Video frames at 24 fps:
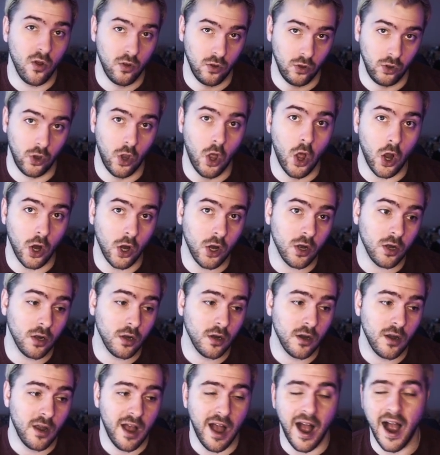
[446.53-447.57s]
longer.
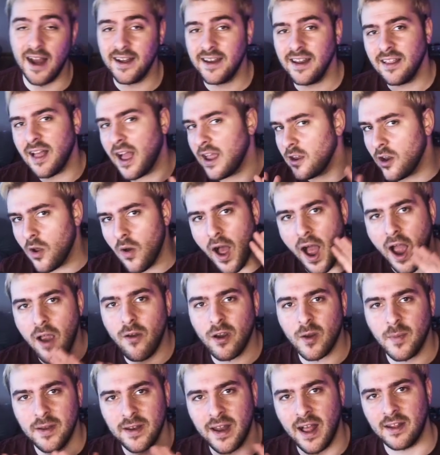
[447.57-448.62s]
Ideally, you know, I
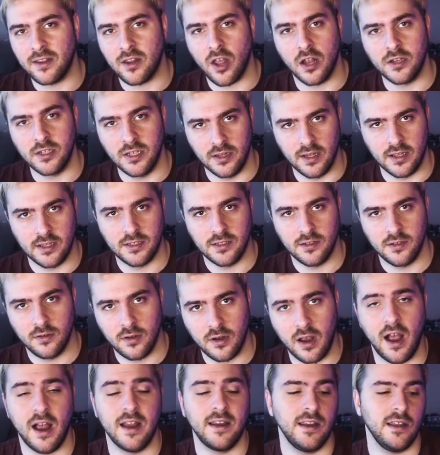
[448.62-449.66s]
recommend not touching this.
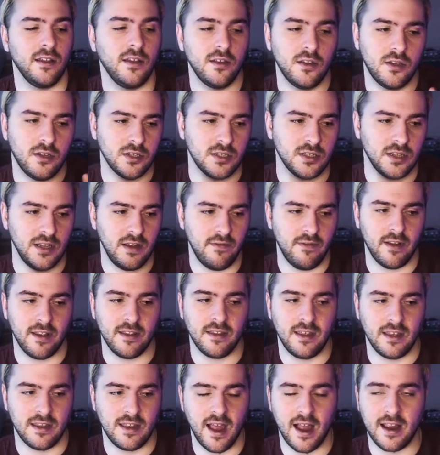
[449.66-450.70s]
Ideally, you just leave it
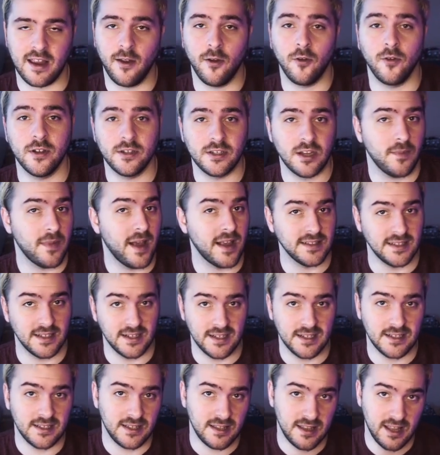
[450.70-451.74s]
the attack time and release time as it
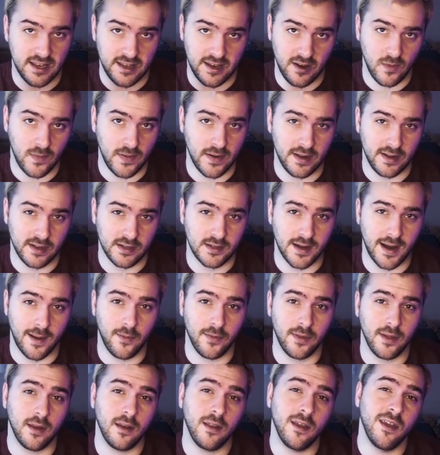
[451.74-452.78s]
is. They do a pretty good job
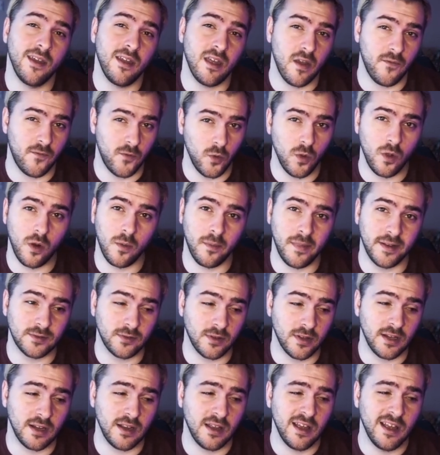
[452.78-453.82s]
with it. If you really want to mess
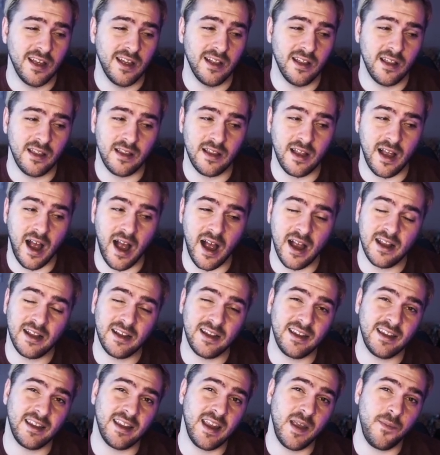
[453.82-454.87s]
with it,
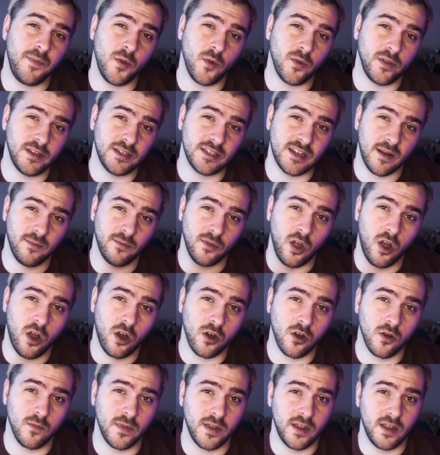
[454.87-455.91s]
keep the release time
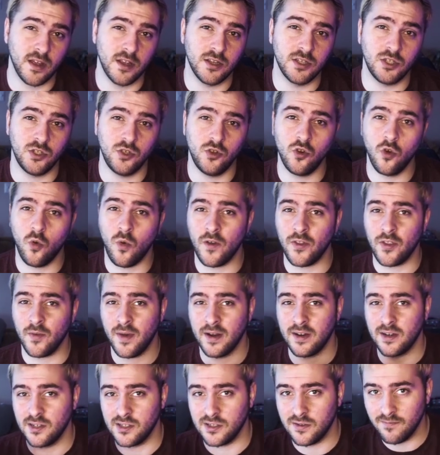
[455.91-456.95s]
longer, because you don't want the
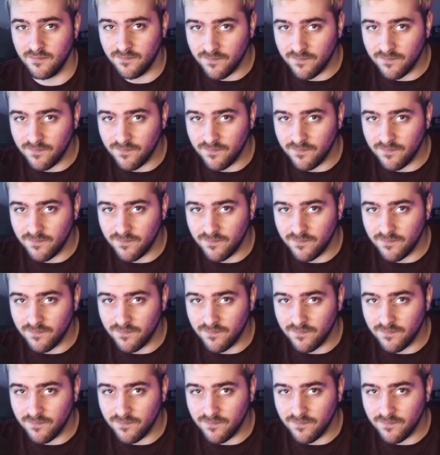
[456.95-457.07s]
mic to just